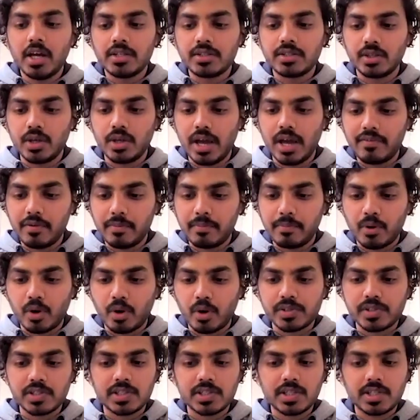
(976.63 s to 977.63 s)
So you have a
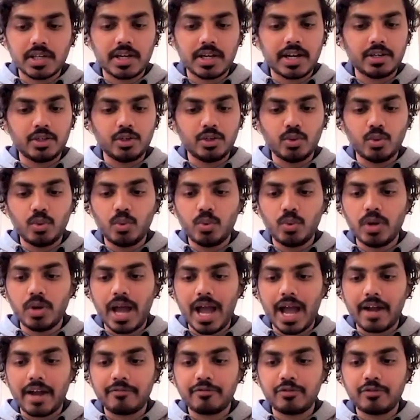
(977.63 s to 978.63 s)
processor, and you
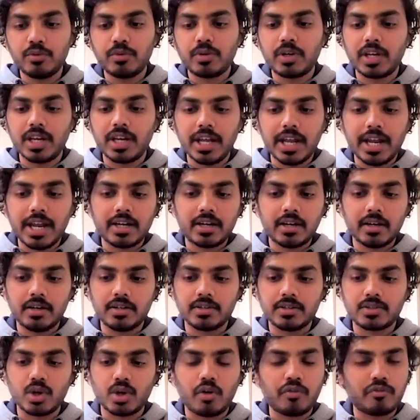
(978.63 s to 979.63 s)
have to create
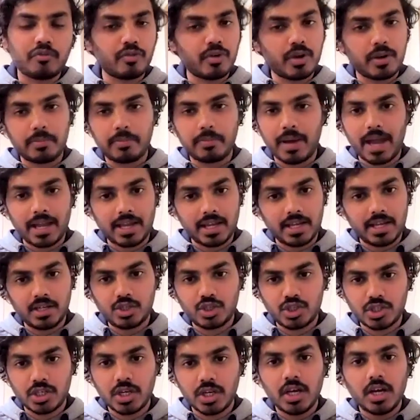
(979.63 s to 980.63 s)
a software
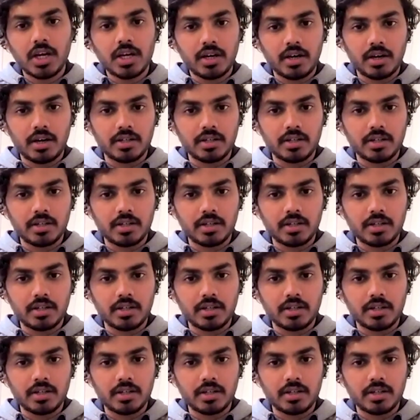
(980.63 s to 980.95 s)
package